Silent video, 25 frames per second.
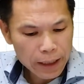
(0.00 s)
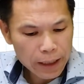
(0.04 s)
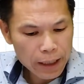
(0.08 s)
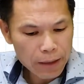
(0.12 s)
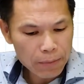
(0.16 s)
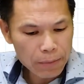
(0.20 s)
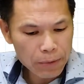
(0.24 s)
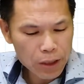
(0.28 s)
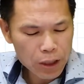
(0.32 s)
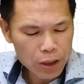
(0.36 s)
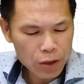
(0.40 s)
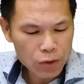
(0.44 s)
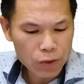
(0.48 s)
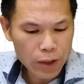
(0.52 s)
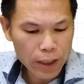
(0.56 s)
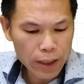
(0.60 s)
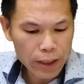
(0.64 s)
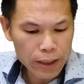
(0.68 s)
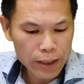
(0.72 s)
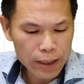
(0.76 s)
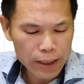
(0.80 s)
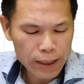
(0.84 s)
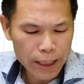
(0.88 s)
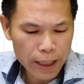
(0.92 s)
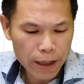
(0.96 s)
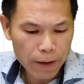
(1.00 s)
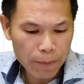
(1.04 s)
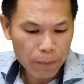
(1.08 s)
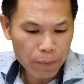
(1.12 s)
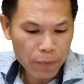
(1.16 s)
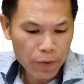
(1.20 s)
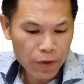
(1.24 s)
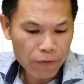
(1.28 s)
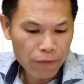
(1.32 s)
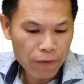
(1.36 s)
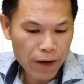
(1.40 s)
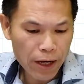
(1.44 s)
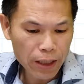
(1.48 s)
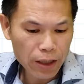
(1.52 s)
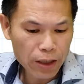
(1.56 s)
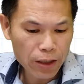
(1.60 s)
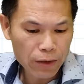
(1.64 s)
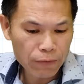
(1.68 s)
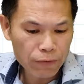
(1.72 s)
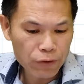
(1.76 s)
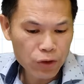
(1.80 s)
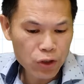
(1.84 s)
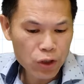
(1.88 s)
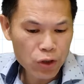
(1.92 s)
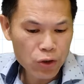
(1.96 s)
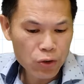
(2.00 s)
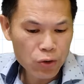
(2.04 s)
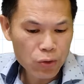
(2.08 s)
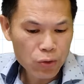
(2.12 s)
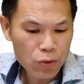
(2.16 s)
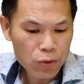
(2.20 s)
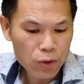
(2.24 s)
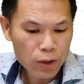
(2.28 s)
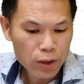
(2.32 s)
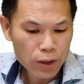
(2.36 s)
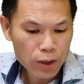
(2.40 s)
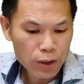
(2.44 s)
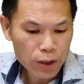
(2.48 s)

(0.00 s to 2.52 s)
let me just write this down, vector u,